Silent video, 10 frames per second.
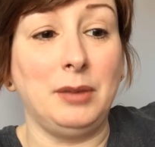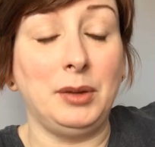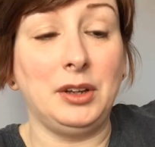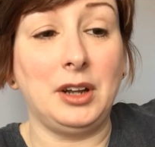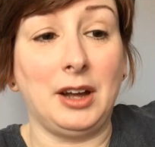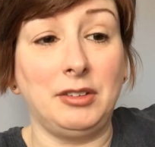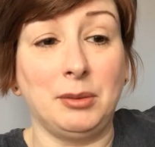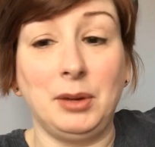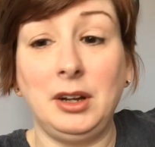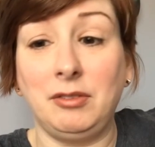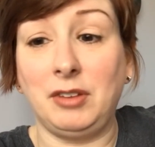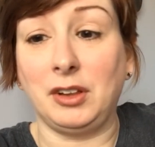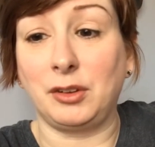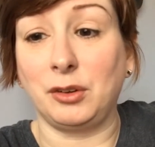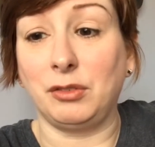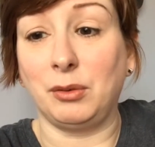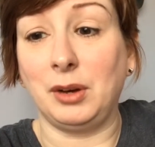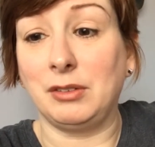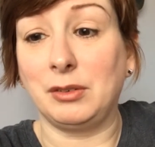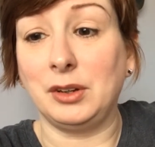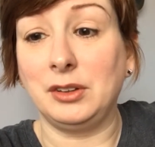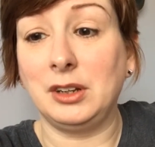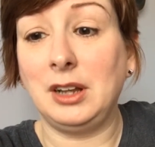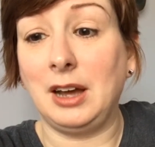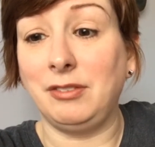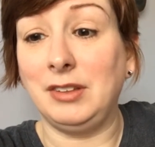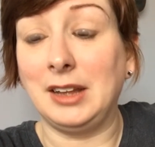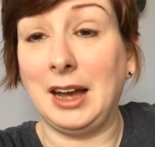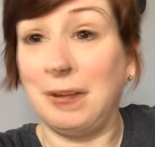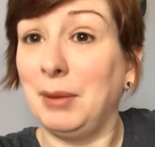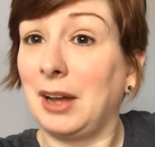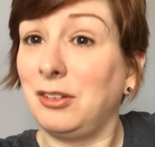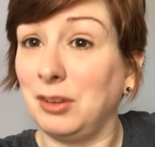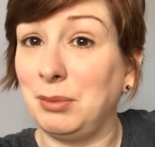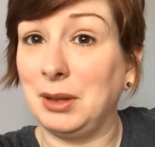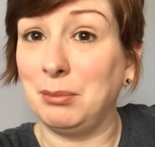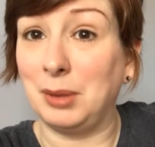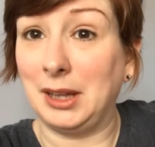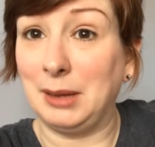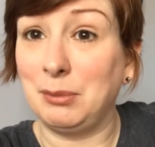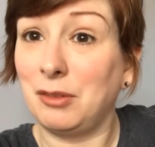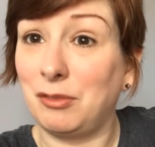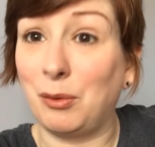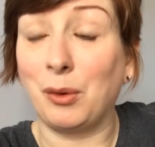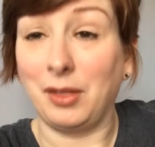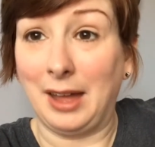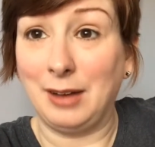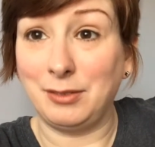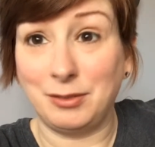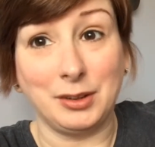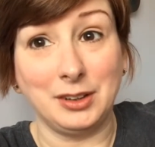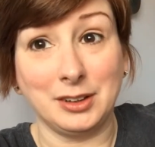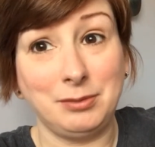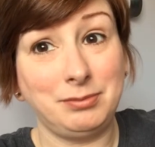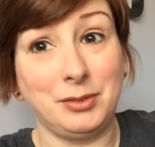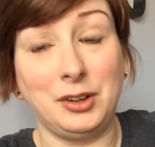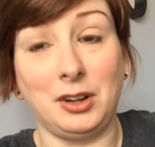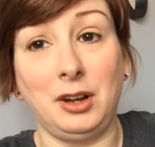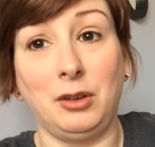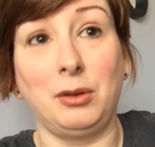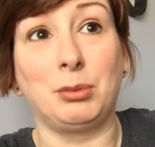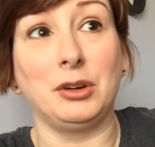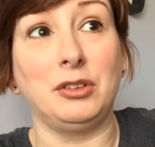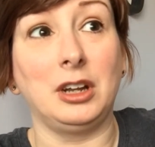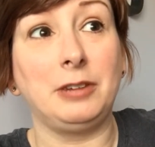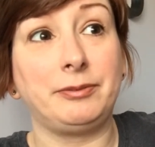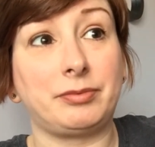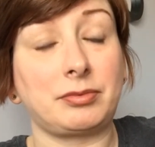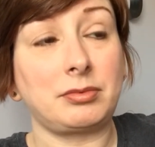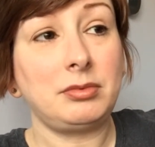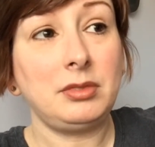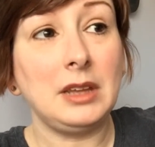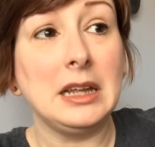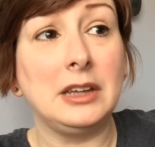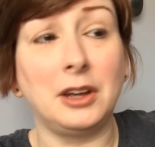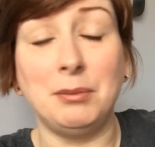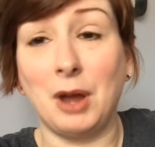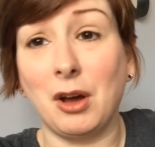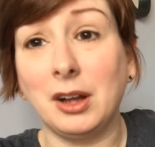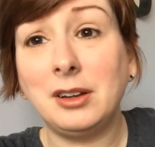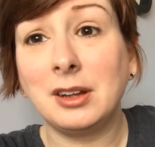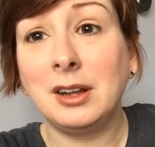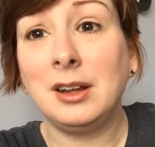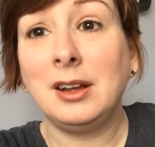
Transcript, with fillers: We did have somebody and it fell through for whatever reason. I feel like I'm actually being blamed for that reason, which I don't appreciate because I'm not.